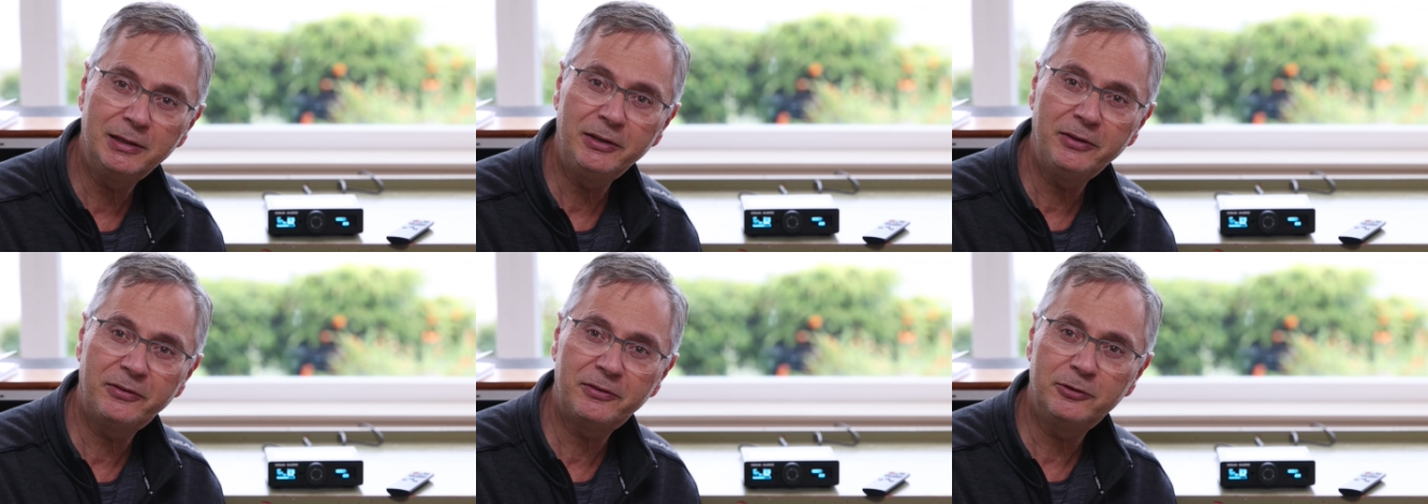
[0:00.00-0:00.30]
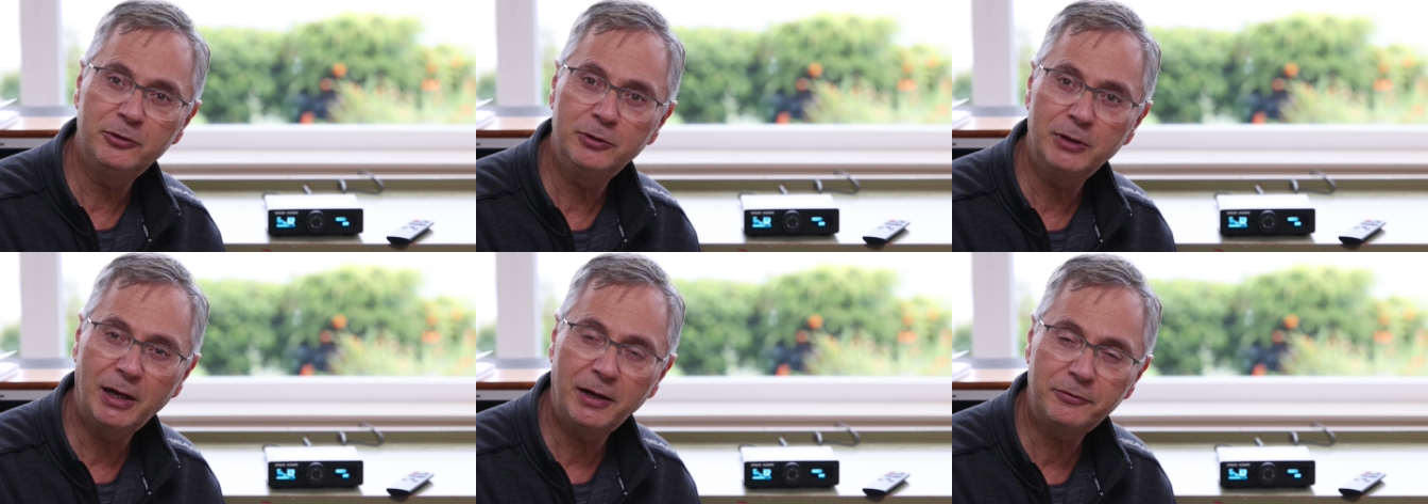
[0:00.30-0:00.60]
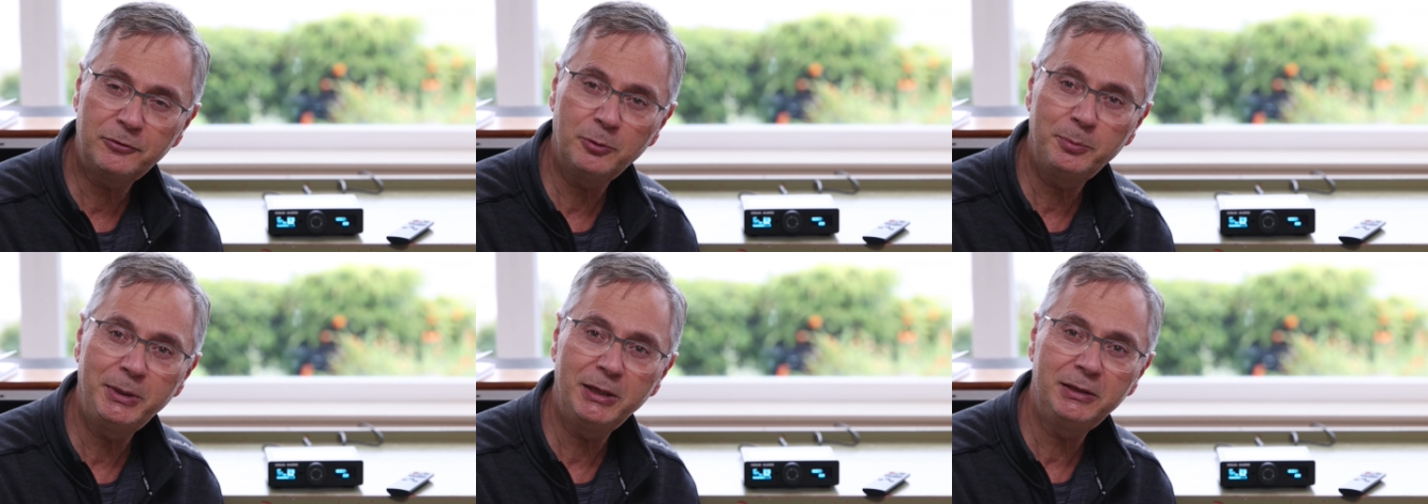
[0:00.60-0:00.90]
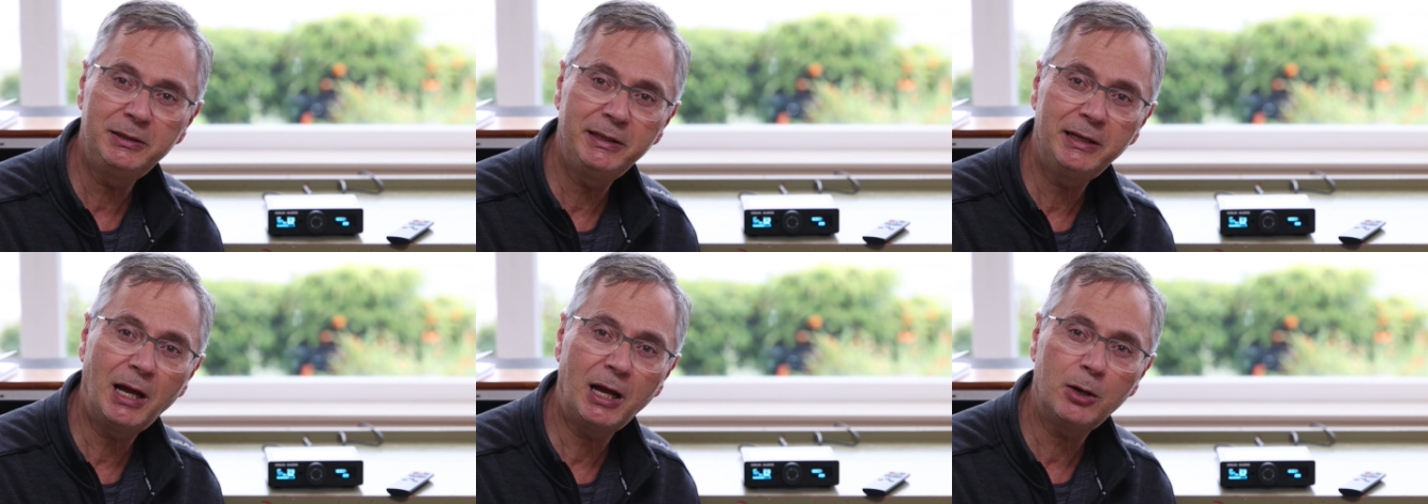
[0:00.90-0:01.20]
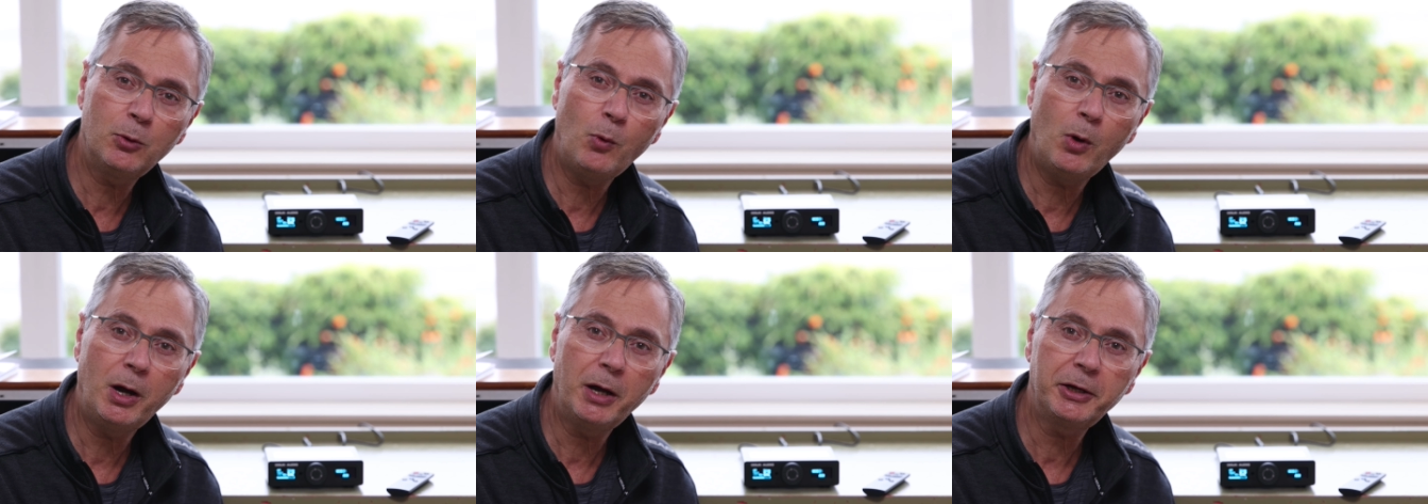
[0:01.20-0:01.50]
least you have to be a
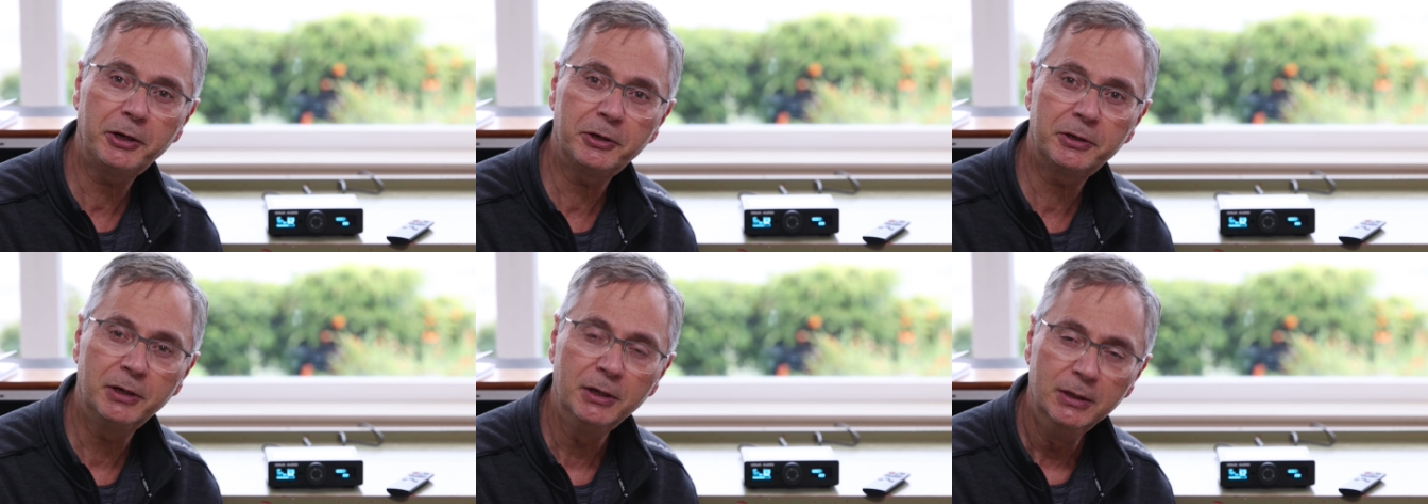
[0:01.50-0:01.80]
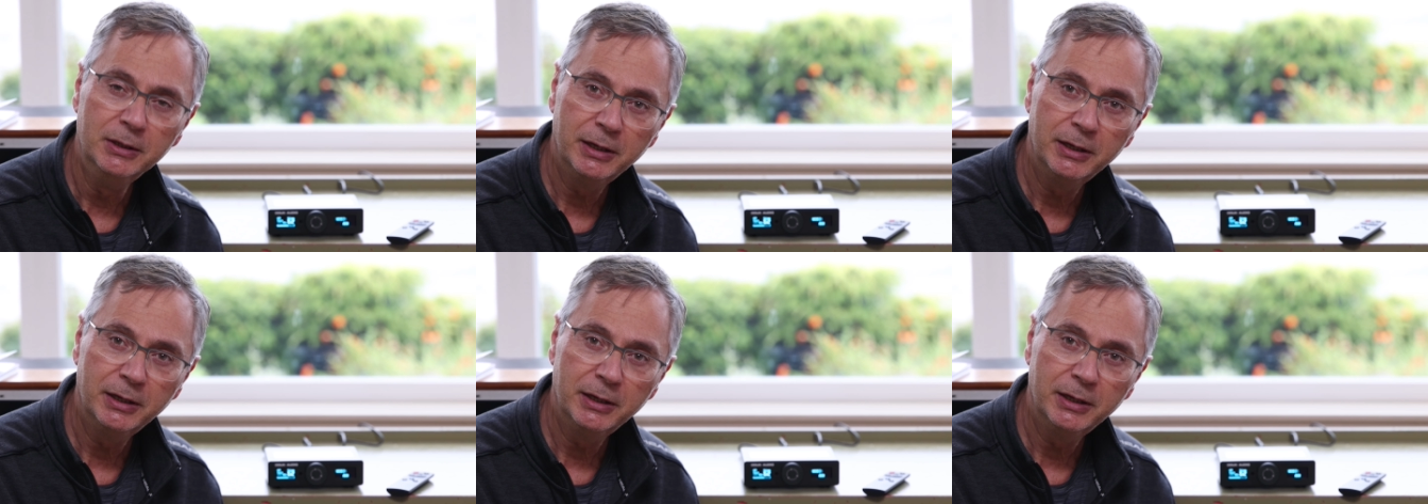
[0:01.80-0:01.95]
DIYer